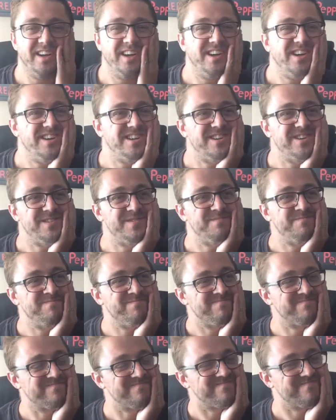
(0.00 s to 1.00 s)

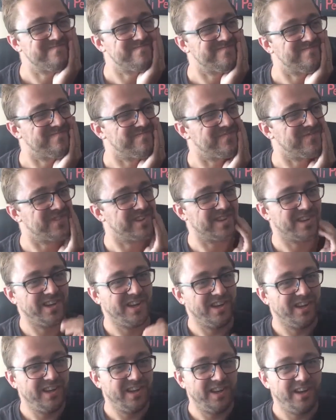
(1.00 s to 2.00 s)
I
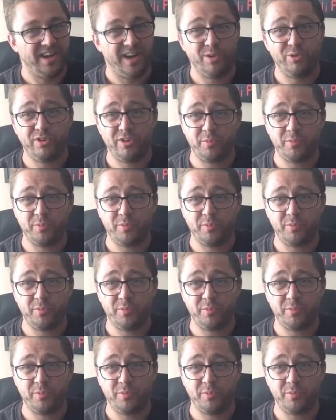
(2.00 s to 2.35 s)
was